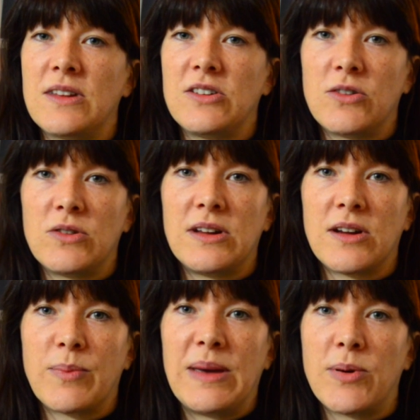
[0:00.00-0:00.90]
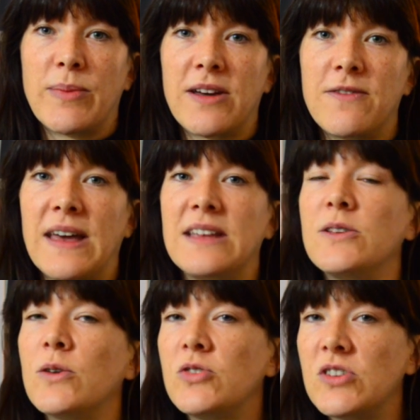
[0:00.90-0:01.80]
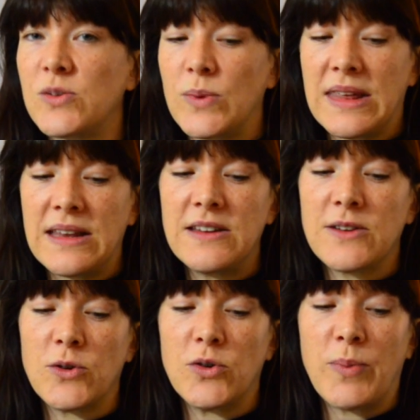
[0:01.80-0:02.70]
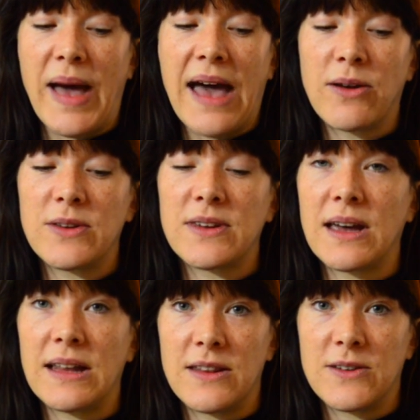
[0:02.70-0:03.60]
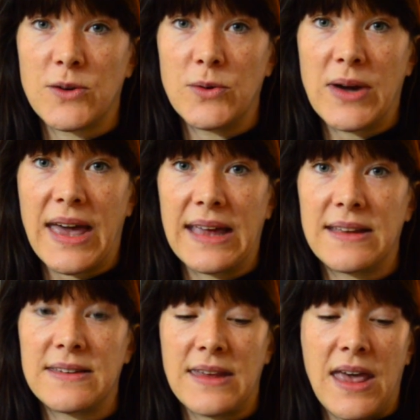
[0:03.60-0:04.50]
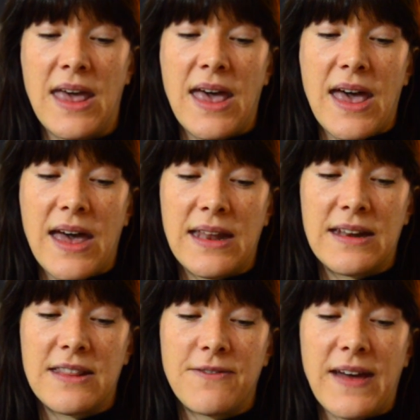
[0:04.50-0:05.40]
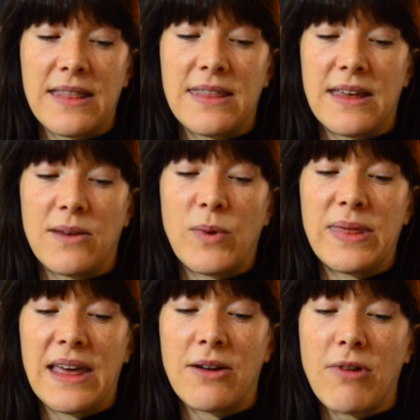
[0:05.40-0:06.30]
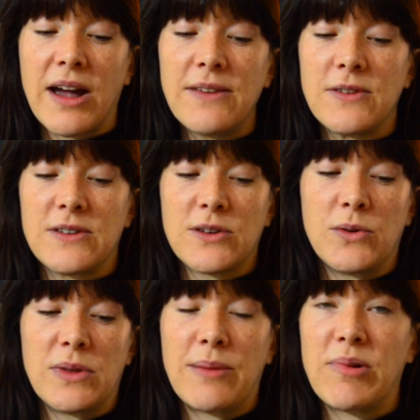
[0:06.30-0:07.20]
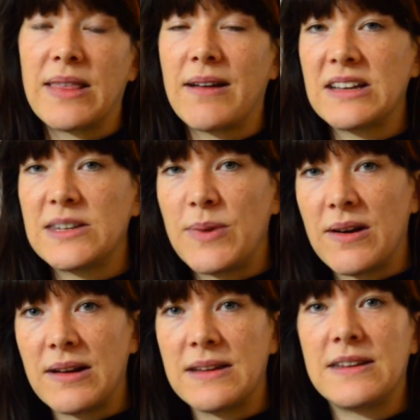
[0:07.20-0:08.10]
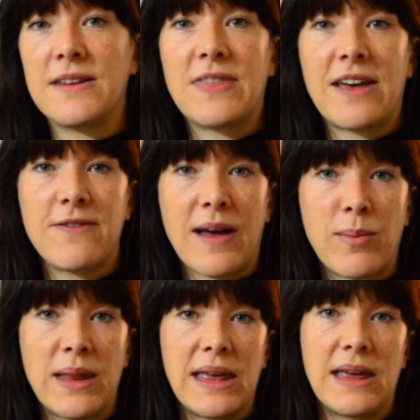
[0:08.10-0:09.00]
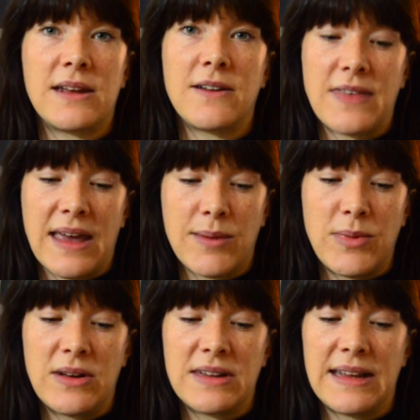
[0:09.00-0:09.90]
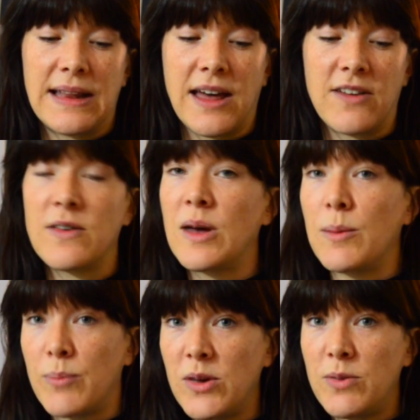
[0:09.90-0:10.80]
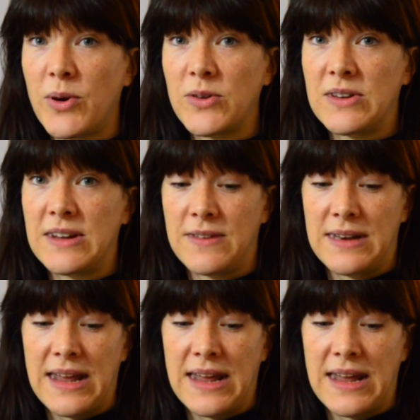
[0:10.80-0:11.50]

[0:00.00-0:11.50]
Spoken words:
that children and young people might face, not just within school, but outside the school gates. And the fact that when they arrive at school, they bring their experiences of their family and of their community life, both positive and